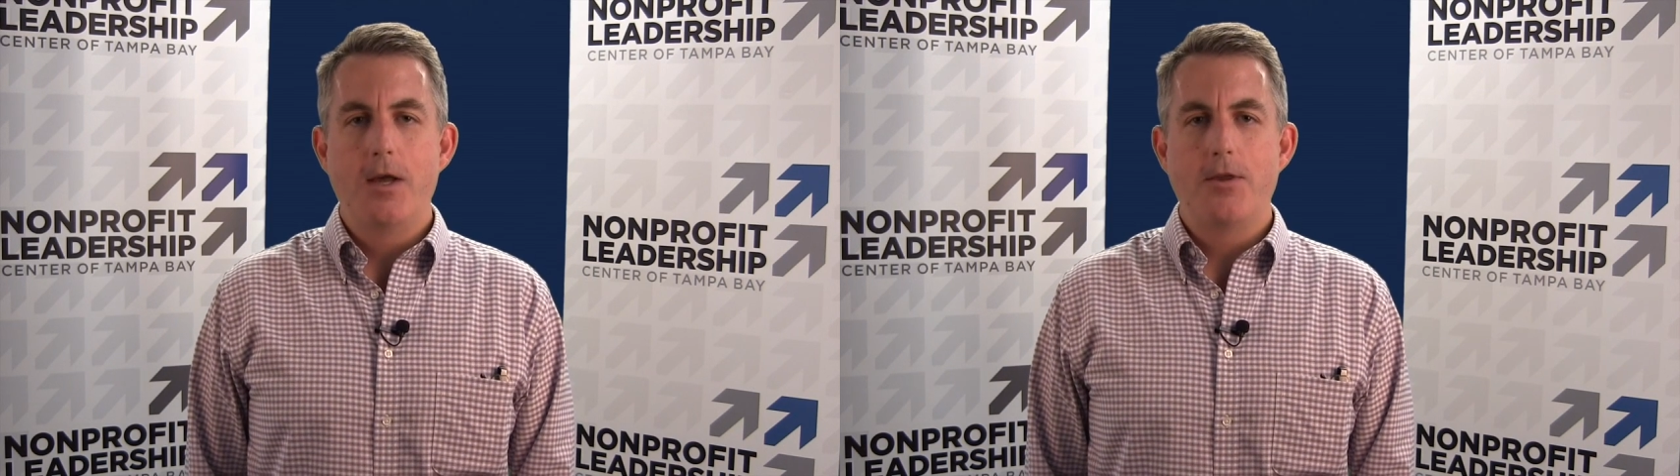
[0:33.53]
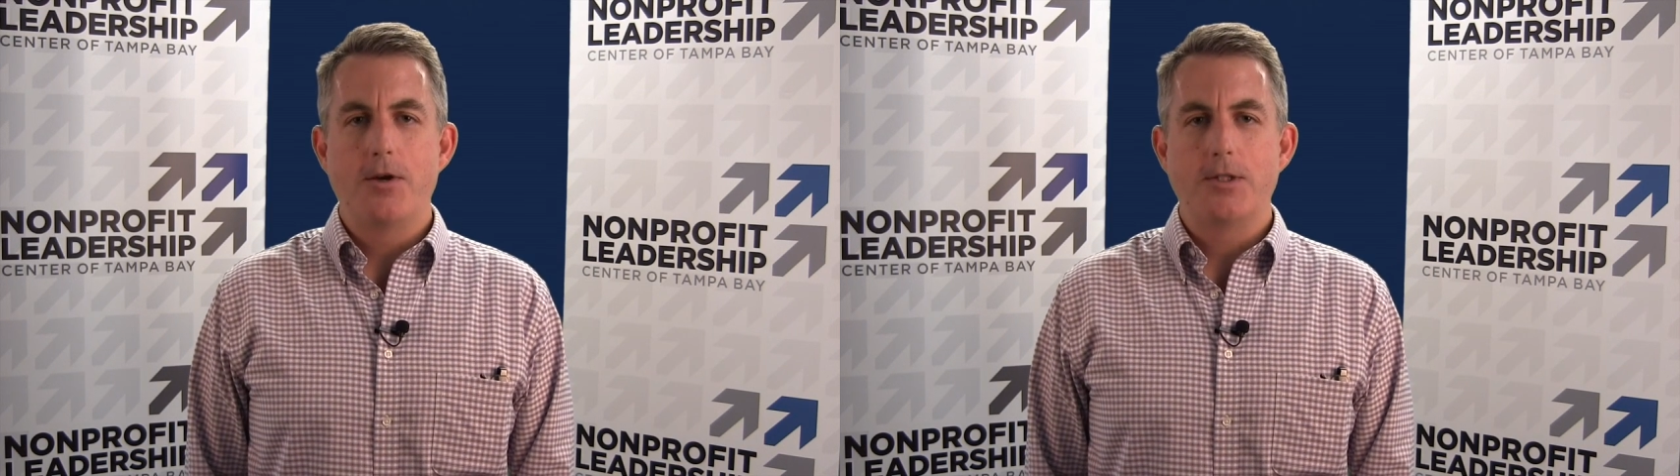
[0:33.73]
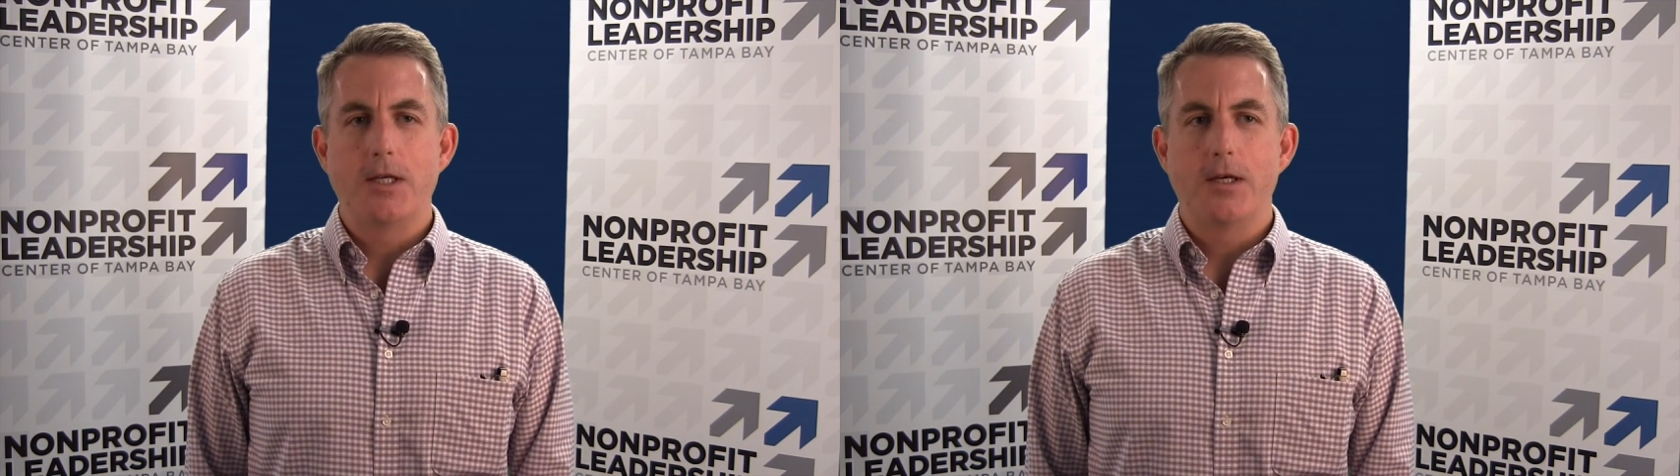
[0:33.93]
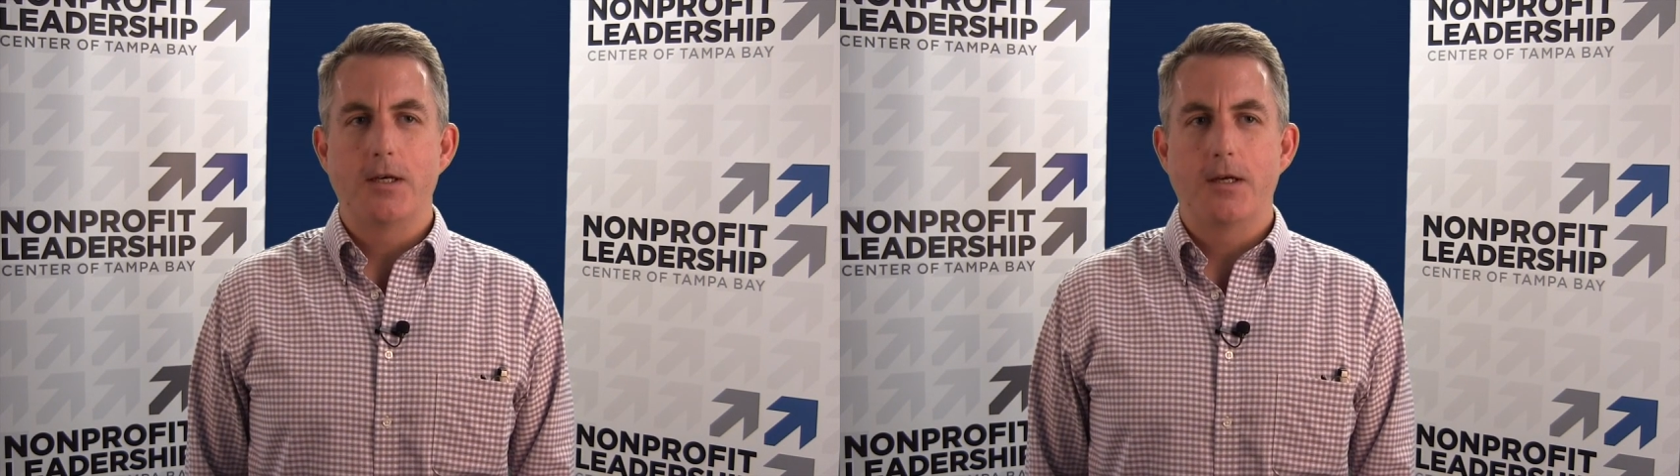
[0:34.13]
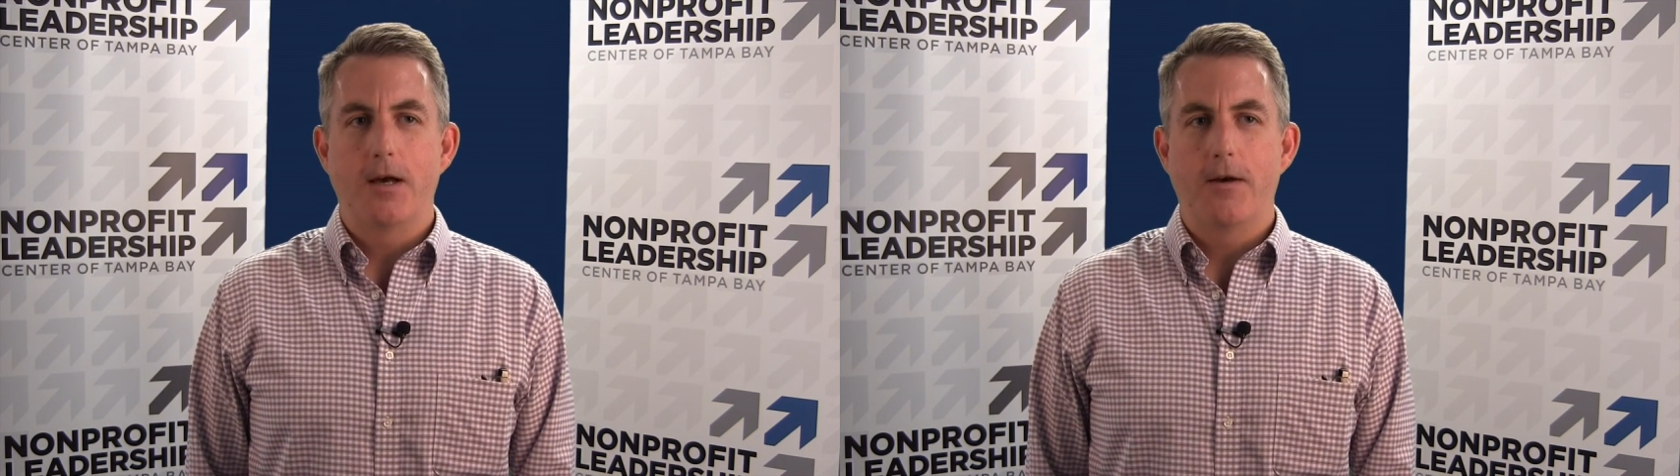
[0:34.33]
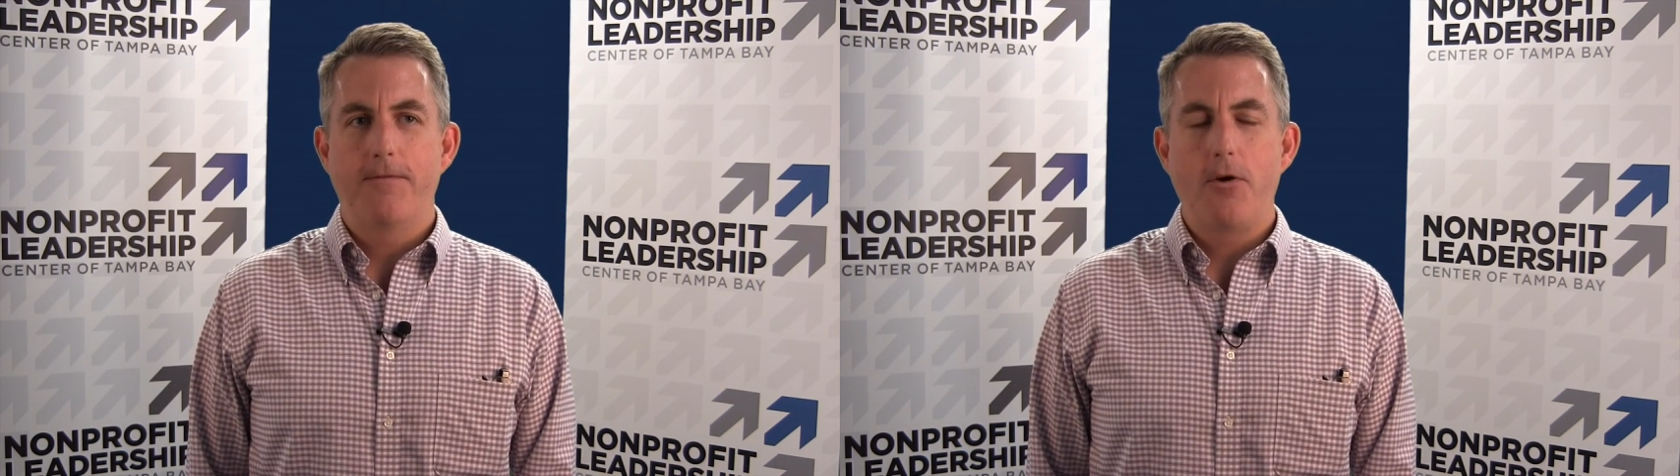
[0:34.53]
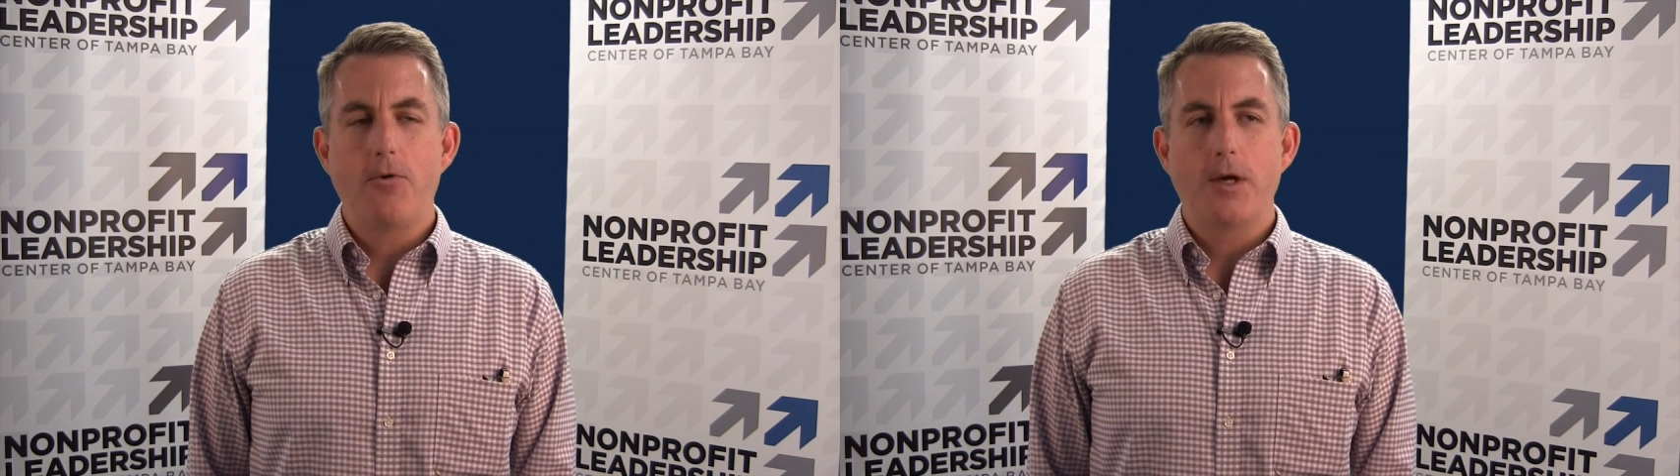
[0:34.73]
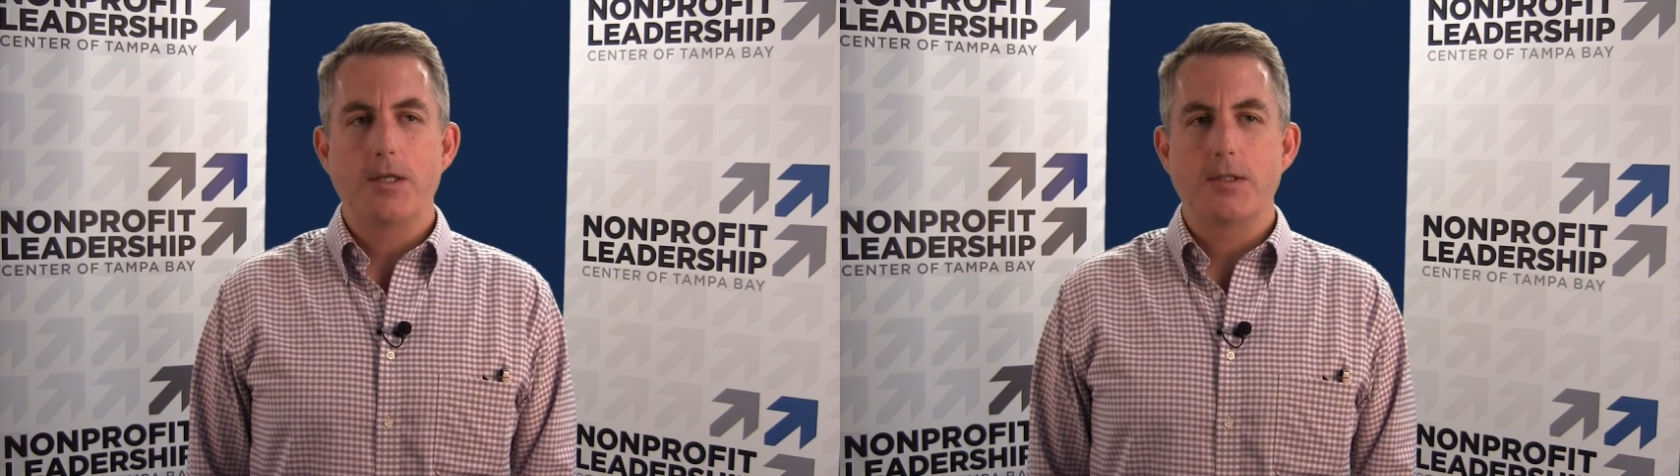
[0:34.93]
there's a, a
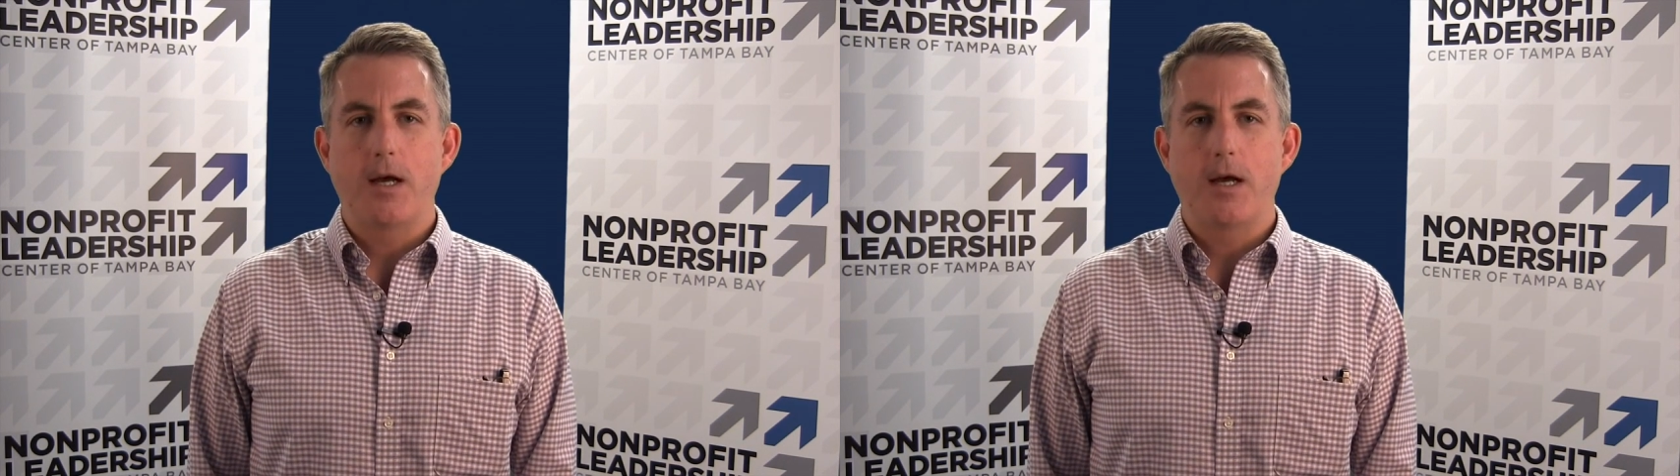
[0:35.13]
focus